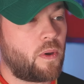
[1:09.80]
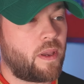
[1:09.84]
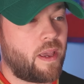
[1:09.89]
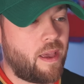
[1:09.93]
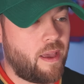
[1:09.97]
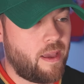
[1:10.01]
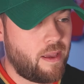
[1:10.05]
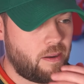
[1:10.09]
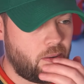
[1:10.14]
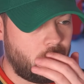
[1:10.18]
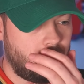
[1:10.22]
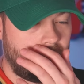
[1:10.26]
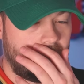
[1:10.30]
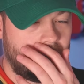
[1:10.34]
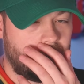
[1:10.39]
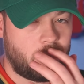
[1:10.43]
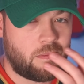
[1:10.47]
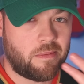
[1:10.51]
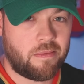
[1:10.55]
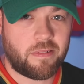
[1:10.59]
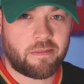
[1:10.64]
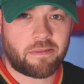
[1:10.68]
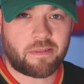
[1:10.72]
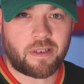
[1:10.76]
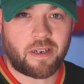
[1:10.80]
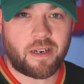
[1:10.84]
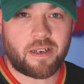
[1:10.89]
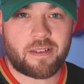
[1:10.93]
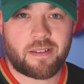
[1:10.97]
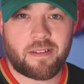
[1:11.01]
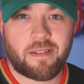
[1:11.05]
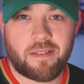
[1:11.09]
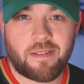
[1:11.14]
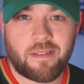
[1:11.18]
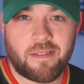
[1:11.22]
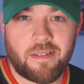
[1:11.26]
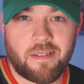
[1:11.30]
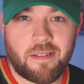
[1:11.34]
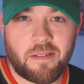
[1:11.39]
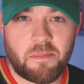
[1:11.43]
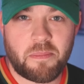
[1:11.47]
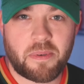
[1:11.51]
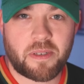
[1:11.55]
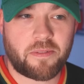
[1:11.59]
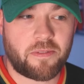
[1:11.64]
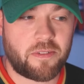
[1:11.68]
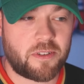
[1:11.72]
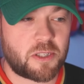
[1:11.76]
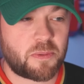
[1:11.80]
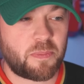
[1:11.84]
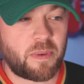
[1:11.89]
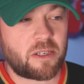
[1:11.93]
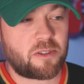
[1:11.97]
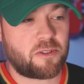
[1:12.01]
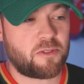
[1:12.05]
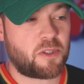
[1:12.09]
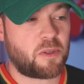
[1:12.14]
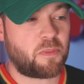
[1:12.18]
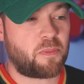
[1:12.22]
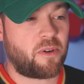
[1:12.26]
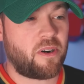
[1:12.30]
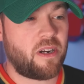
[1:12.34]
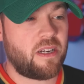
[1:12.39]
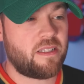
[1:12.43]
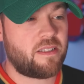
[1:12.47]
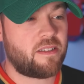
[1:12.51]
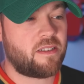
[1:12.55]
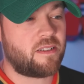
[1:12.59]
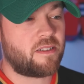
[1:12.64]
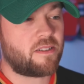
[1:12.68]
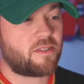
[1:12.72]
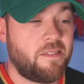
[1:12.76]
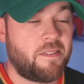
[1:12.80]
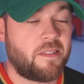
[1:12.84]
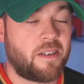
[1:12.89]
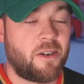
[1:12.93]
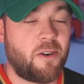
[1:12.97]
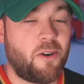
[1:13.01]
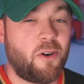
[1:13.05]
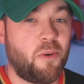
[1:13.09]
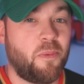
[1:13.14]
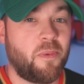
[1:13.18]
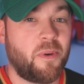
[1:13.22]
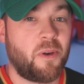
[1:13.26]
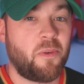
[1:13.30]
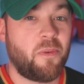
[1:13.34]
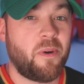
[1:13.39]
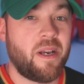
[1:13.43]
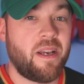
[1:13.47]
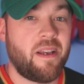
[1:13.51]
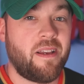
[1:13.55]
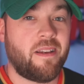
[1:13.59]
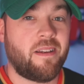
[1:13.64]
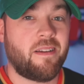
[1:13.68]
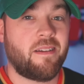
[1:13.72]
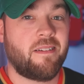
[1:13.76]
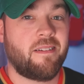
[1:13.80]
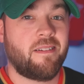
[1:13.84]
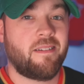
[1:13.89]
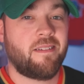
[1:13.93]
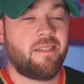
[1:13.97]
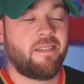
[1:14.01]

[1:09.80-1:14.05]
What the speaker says: okay. Oh, we've got a bit of a special surprise here. We've got Home and Away.